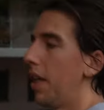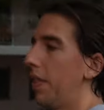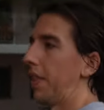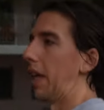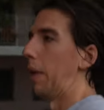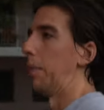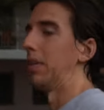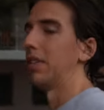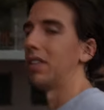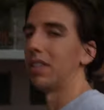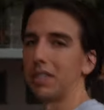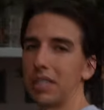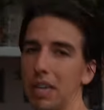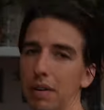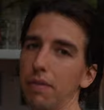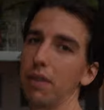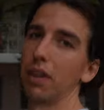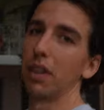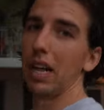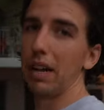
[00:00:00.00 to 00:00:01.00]
Then went to
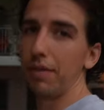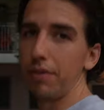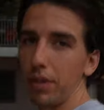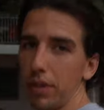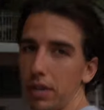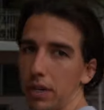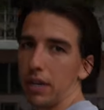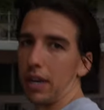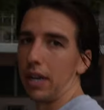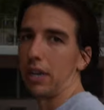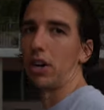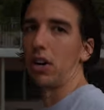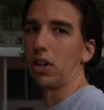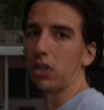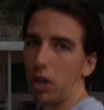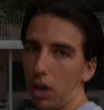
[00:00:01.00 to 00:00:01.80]
7-Eleven and got a